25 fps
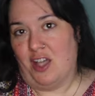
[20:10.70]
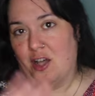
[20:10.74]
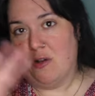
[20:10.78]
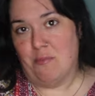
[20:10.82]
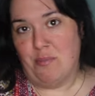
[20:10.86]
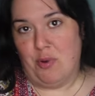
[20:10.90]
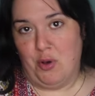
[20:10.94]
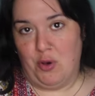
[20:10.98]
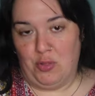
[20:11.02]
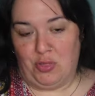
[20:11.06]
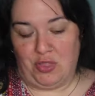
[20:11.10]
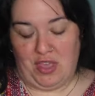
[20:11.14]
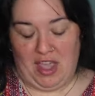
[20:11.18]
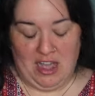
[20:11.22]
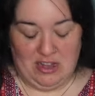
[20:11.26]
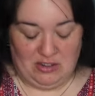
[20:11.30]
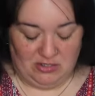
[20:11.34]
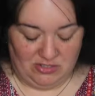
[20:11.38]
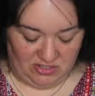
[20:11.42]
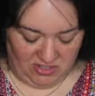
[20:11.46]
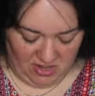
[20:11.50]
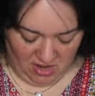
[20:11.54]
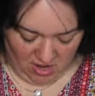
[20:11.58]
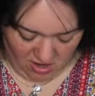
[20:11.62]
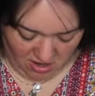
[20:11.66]
on both
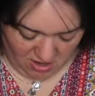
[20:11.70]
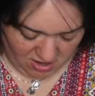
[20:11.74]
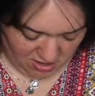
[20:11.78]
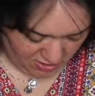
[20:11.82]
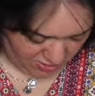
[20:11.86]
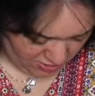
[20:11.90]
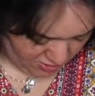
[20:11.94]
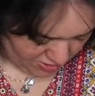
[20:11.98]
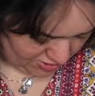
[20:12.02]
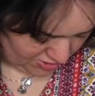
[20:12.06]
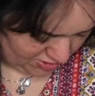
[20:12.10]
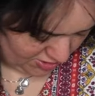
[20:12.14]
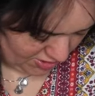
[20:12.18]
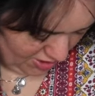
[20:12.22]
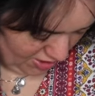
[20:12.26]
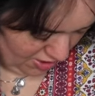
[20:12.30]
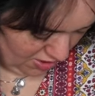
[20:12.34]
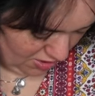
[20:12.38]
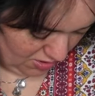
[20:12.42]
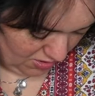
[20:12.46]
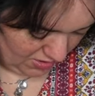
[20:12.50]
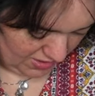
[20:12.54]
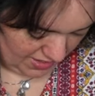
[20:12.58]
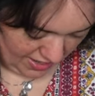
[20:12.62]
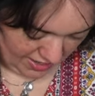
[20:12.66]
counts.
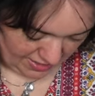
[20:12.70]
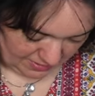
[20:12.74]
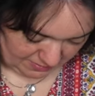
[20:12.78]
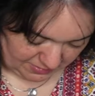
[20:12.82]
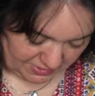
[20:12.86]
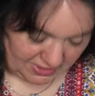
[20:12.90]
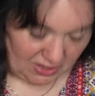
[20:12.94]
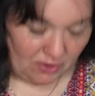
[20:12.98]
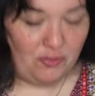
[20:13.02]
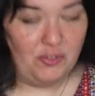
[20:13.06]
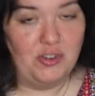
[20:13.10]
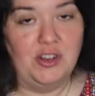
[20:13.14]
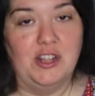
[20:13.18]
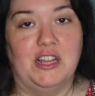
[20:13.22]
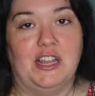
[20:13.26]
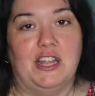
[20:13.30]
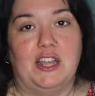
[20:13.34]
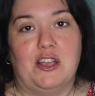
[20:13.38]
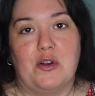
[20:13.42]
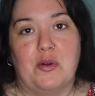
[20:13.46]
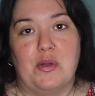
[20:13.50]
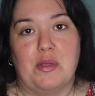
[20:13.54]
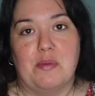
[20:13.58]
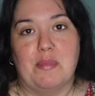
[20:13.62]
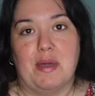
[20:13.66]
So yeah, definitely
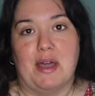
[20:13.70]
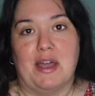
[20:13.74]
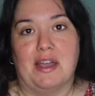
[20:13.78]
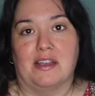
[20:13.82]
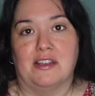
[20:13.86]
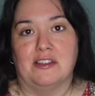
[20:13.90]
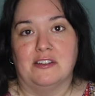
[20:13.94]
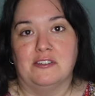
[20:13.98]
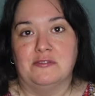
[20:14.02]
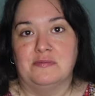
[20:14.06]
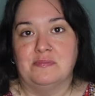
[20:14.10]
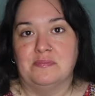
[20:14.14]
going back.